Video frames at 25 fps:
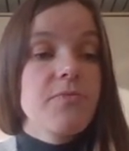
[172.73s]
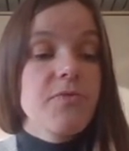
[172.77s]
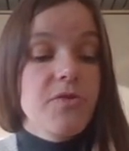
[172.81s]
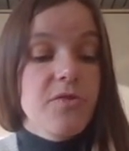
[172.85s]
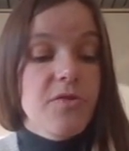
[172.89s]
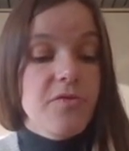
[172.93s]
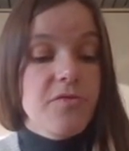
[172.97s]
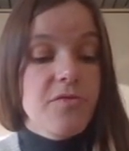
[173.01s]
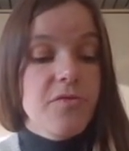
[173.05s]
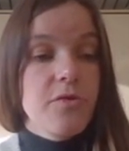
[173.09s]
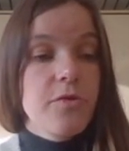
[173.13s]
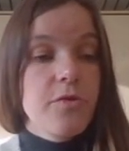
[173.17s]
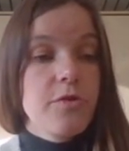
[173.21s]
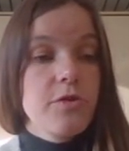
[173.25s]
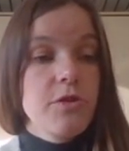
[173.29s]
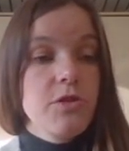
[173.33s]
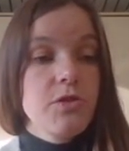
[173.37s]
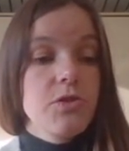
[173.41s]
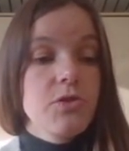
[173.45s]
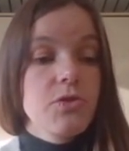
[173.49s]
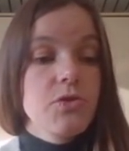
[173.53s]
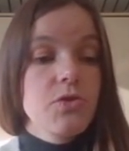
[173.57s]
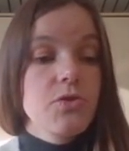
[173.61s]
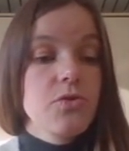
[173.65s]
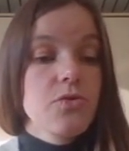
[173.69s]
the
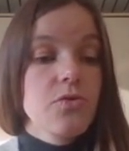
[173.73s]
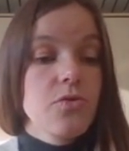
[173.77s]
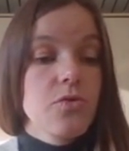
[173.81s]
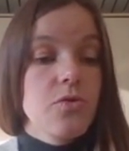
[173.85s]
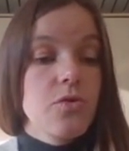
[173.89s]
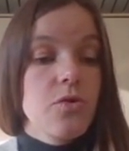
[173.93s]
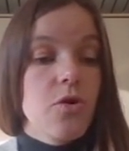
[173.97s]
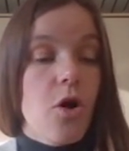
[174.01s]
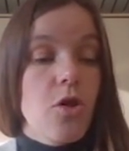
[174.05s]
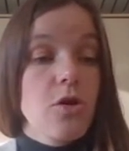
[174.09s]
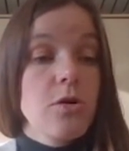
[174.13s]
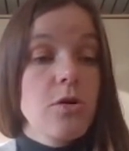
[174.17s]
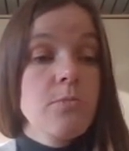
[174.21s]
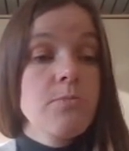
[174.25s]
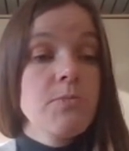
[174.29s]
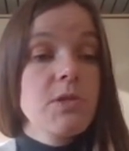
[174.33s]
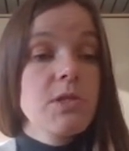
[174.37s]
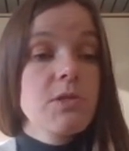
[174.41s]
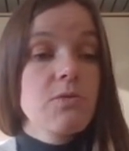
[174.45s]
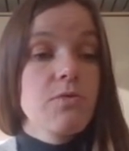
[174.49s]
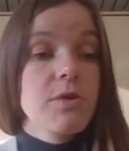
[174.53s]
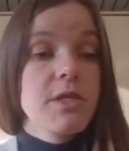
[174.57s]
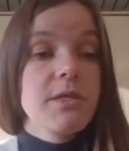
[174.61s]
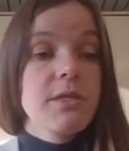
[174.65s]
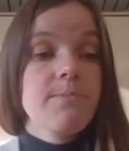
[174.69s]
first 2
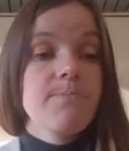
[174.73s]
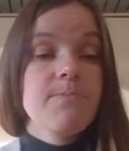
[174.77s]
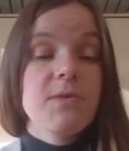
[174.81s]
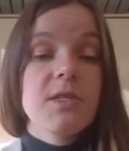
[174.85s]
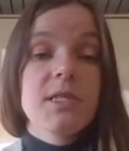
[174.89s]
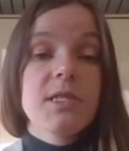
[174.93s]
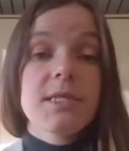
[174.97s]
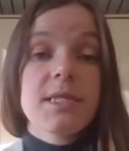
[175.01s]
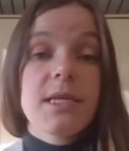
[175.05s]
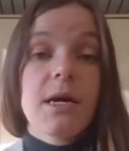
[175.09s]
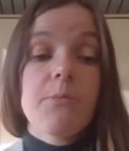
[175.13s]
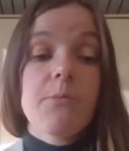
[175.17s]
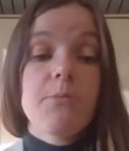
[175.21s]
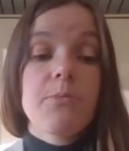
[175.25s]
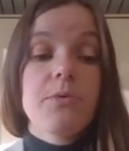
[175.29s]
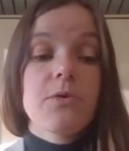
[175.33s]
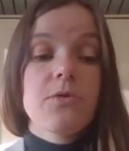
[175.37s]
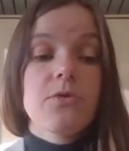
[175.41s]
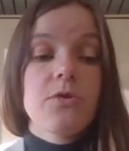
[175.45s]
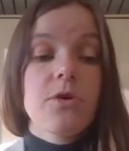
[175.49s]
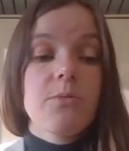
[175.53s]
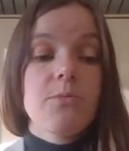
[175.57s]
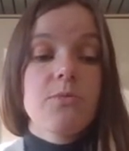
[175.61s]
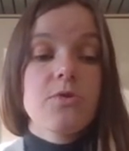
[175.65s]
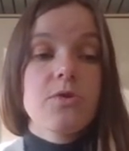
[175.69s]
columns with the sample
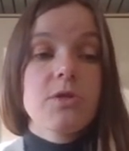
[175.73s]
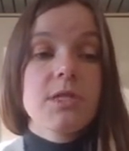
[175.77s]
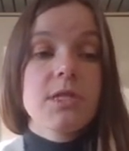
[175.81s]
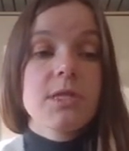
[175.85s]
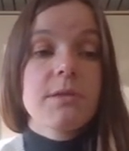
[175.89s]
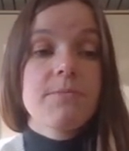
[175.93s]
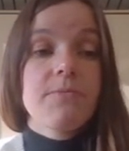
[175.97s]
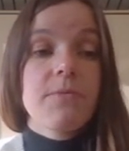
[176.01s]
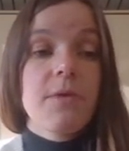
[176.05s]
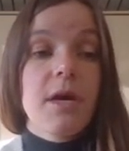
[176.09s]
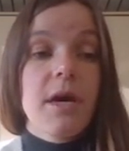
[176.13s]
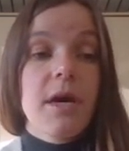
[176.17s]
numbers